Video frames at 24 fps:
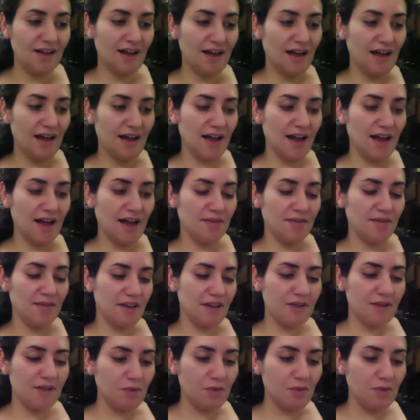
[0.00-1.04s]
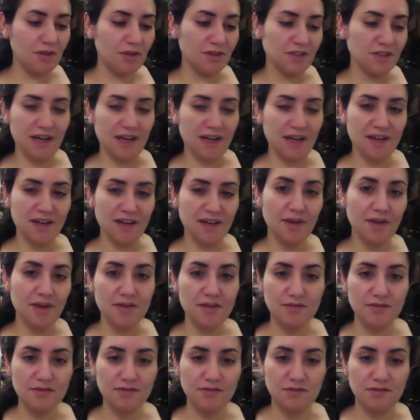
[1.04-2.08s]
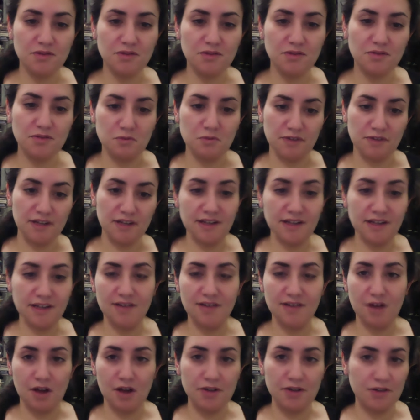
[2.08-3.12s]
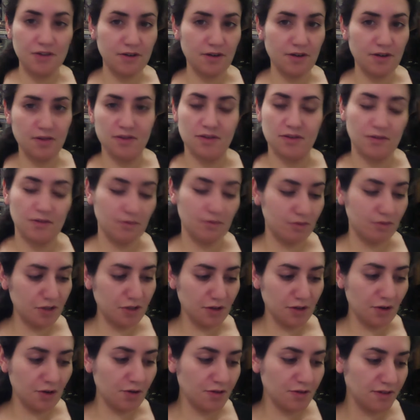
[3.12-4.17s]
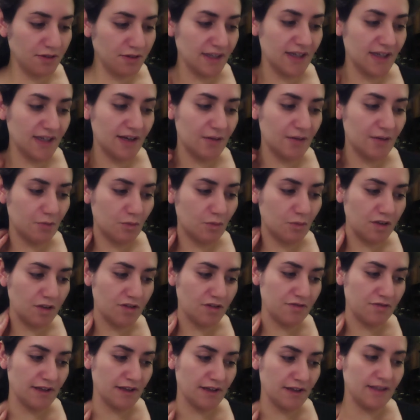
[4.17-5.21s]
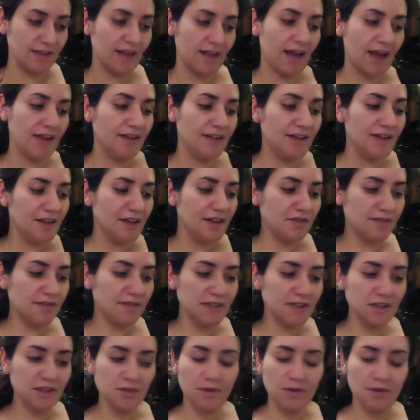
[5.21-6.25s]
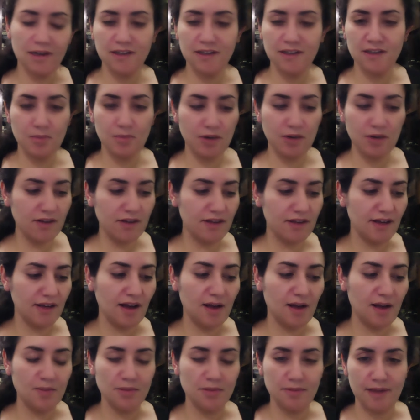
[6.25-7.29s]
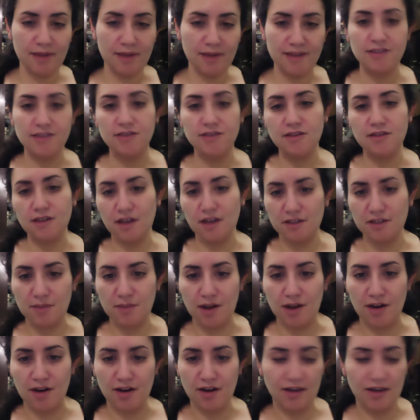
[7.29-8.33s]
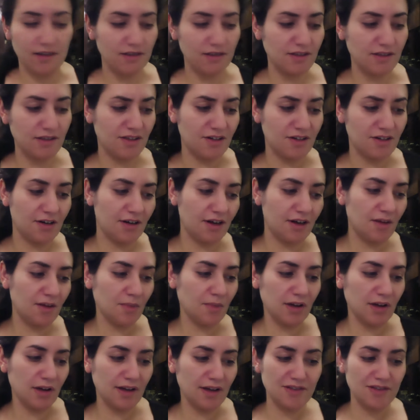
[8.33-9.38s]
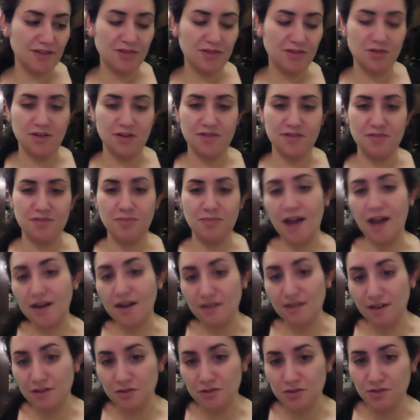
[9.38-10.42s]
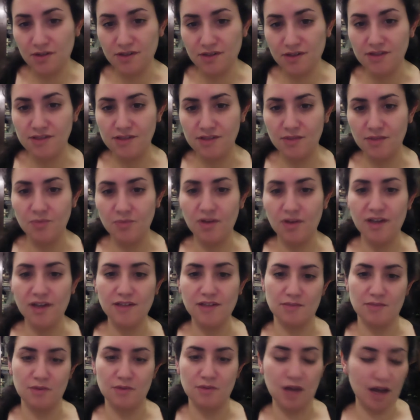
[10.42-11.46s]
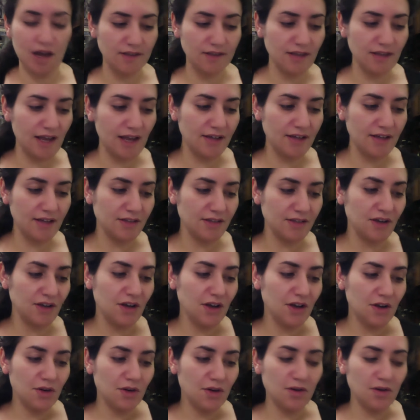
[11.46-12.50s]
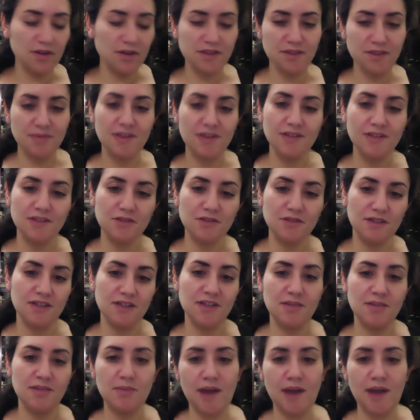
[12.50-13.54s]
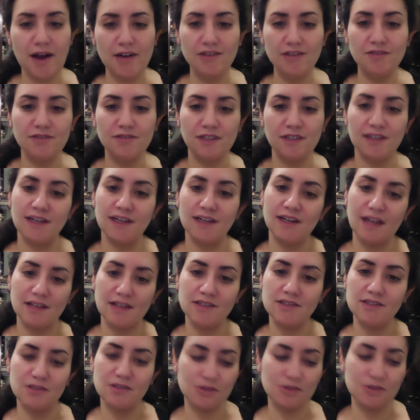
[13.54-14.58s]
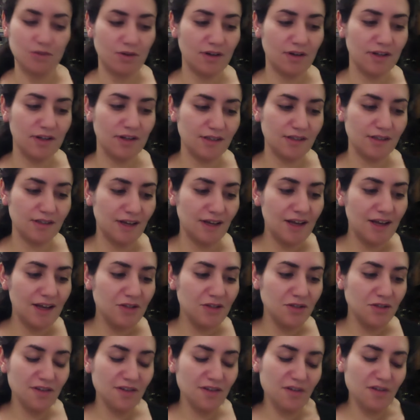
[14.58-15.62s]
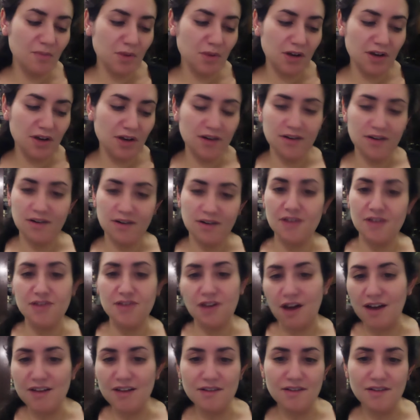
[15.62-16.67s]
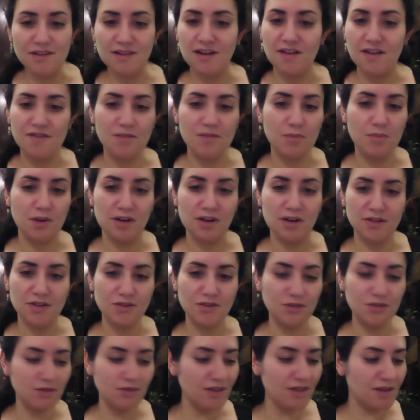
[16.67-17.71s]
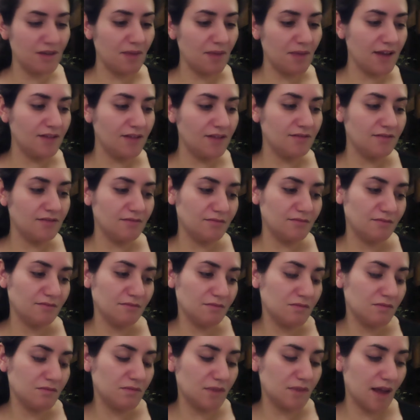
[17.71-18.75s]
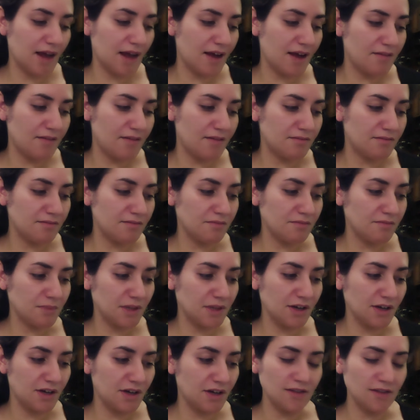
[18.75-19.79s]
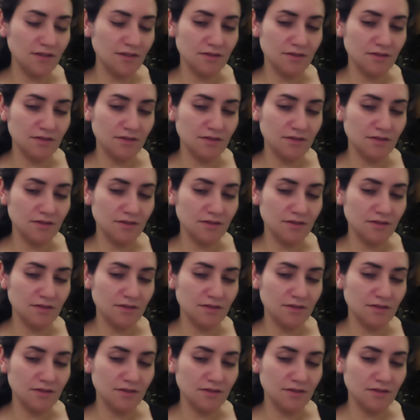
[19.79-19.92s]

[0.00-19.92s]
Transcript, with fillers: When you're talking about reading on your own reading and what you find in that, for reader one of the book that complemented The Un-Americans, either a book as sort of background source in some way, some context, or something to read comparatively against the stories, do you have a thought of a book or two that might be good?